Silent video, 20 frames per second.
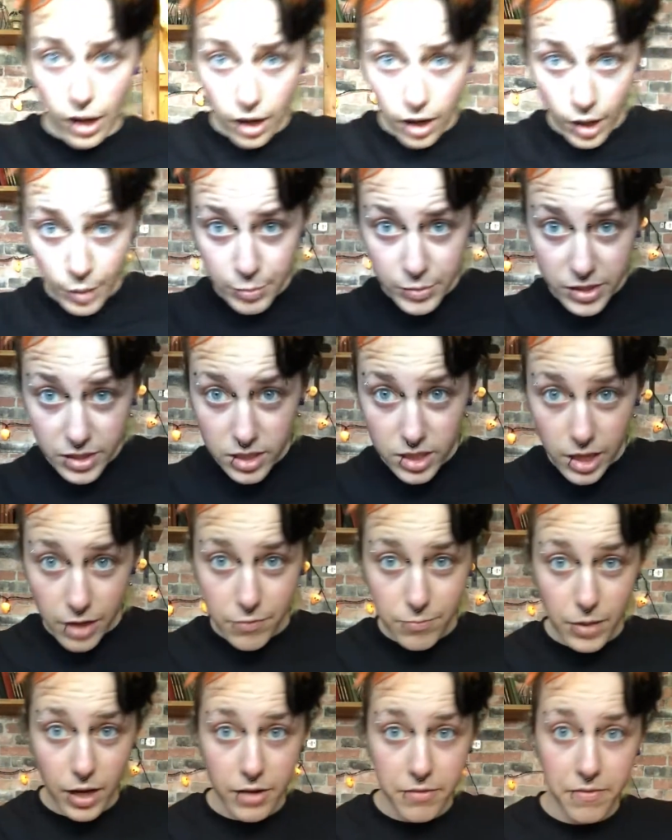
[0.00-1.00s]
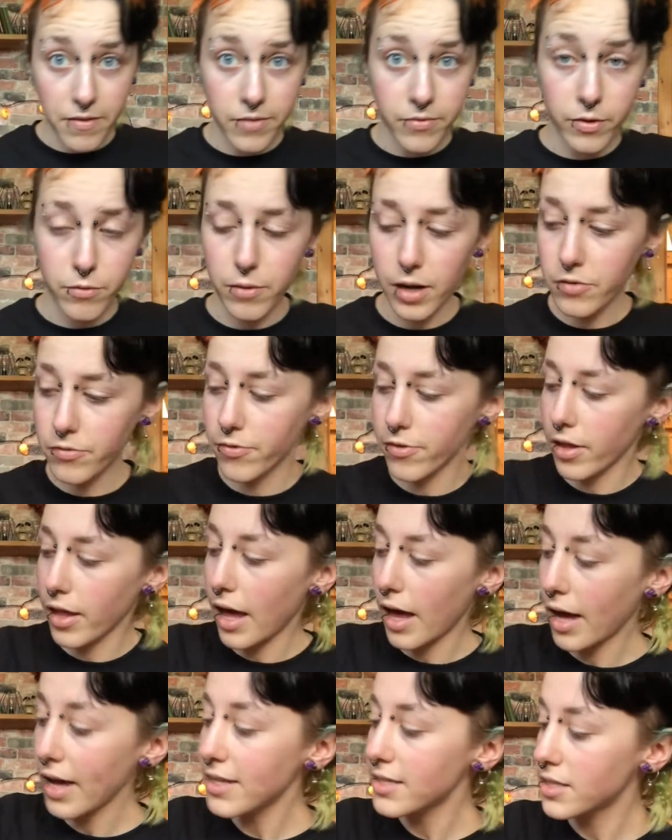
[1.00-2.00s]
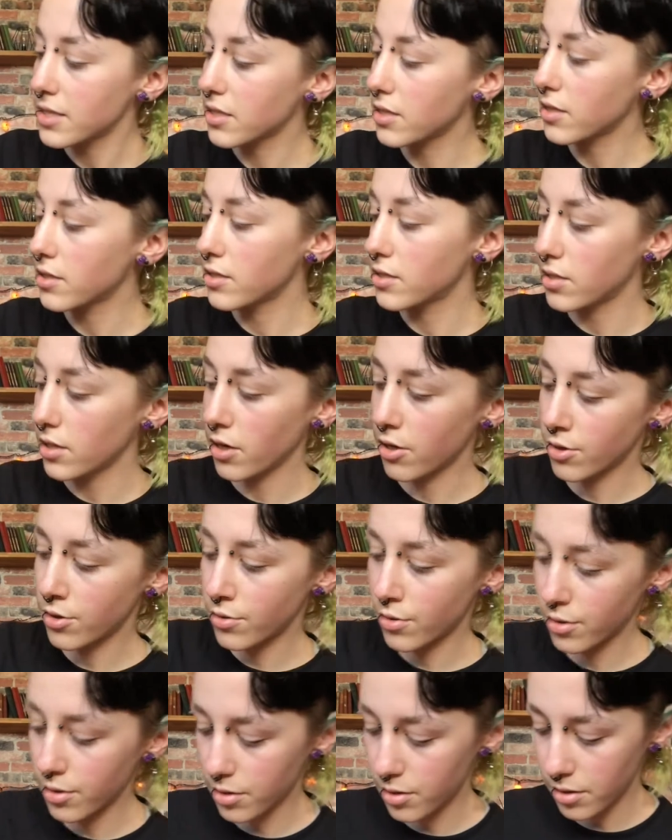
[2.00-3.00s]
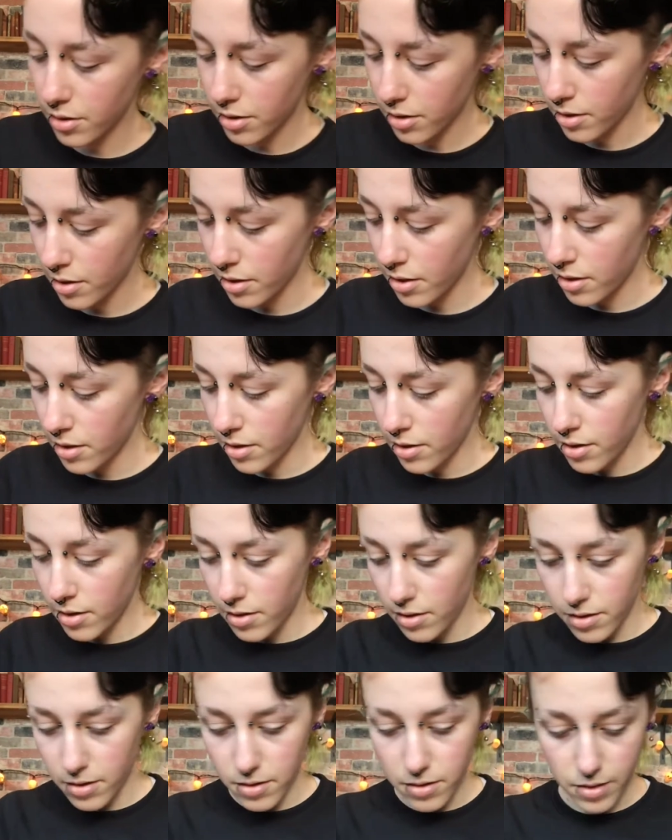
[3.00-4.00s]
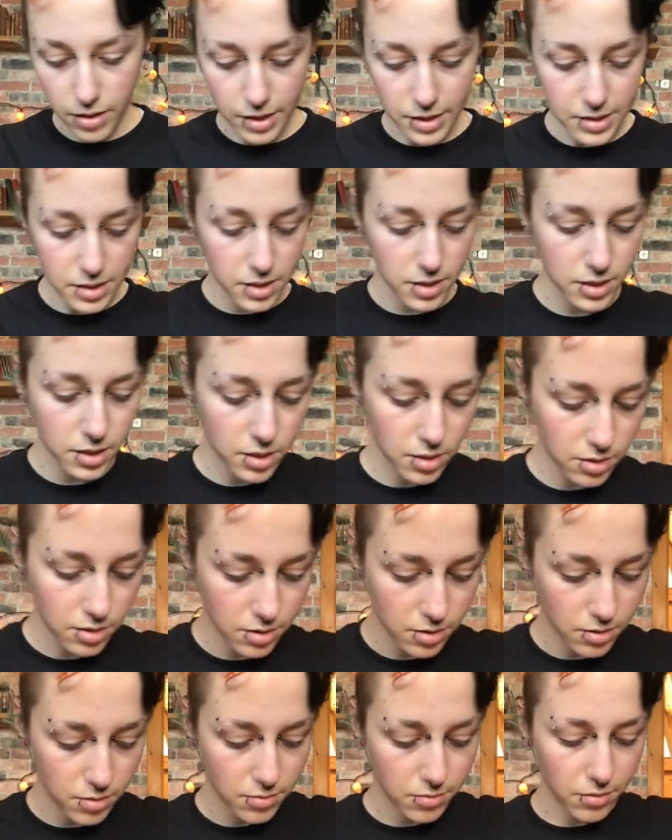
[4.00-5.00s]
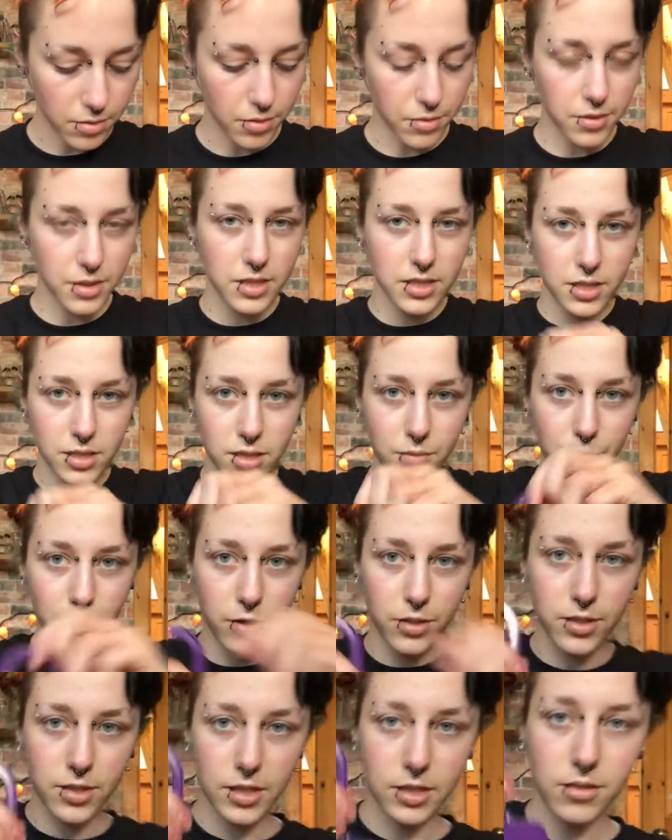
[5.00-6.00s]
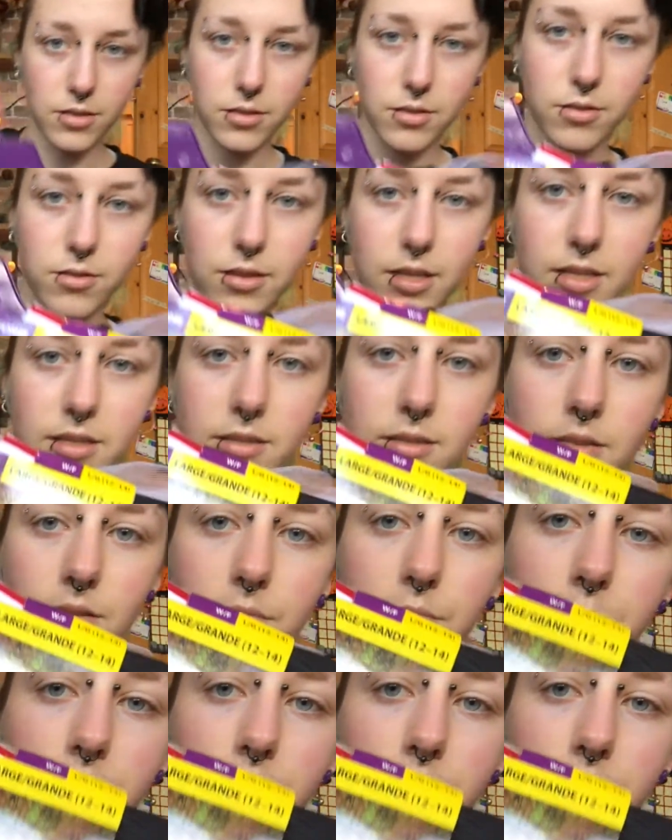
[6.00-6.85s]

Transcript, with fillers: I'm gonna save my favorite one for last. So this, well, this is the person. That's the